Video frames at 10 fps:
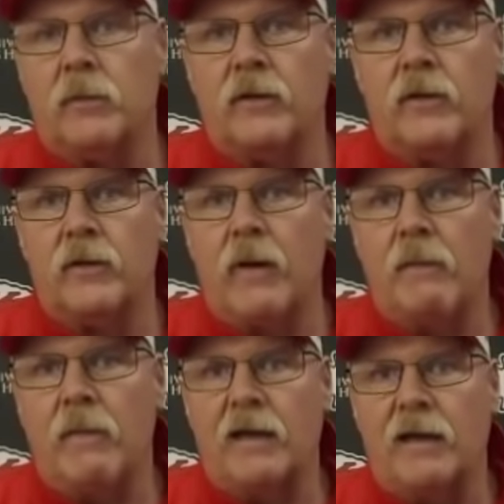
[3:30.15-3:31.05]
but then they're
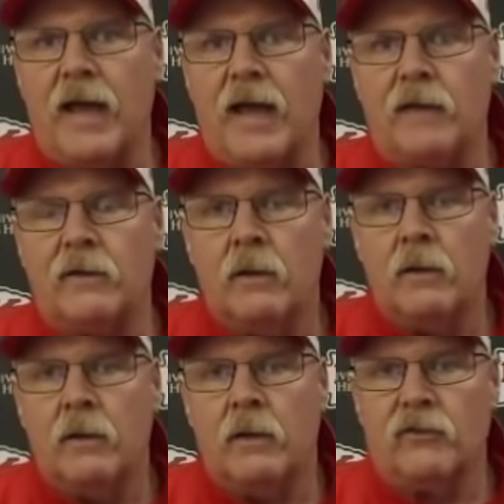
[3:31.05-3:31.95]
right back at it
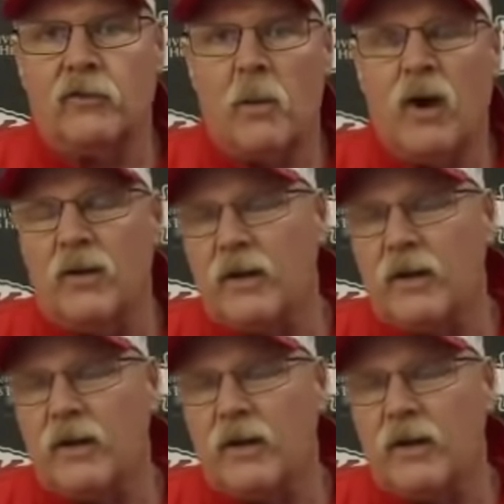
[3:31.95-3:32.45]
tomorrow.